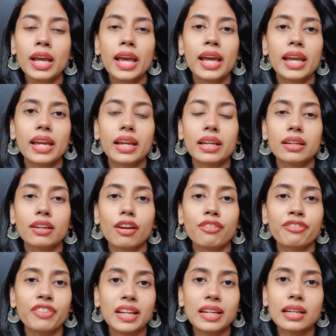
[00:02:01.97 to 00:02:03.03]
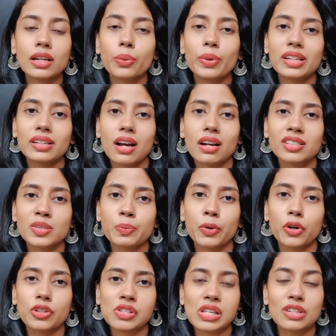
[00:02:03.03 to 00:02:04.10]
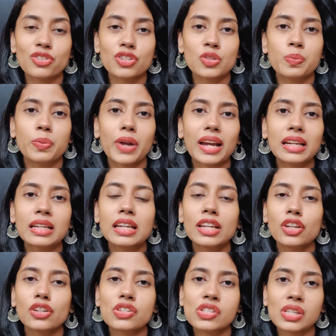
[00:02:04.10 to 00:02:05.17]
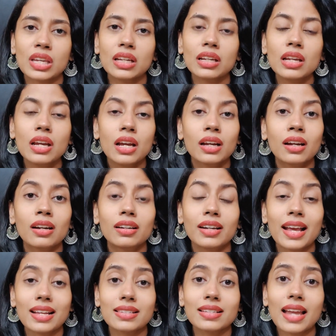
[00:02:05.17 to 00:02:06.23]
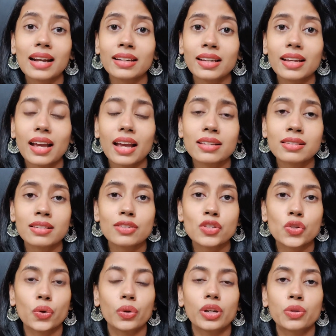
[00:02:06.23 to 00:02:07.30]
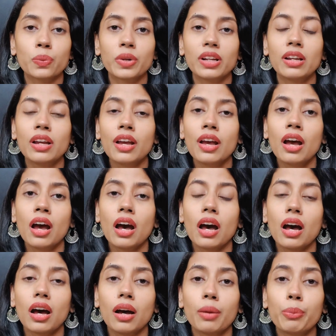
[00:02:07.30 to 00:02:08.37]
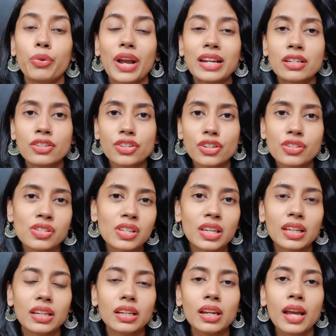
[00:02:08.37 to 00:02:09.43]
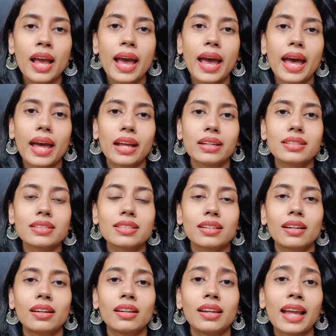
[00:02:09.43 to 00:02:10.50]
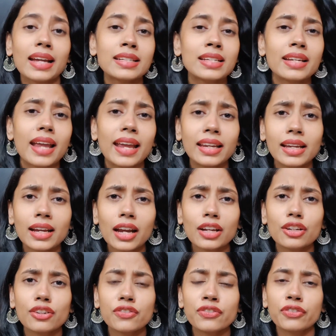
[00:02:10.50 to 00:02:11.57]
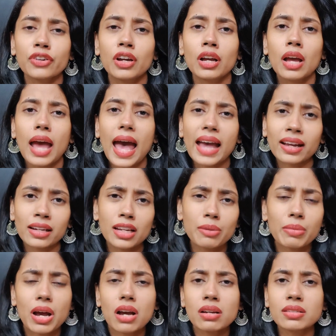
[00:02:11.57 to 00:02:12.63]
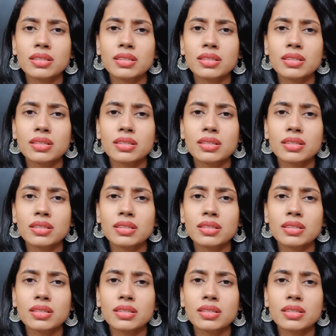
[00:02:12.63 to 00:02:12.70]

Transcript: in fading away dark spots and just brightening your skin. Curd has lactic acid so it will uh, brighten your skin and uh, lighten any kind of acne marks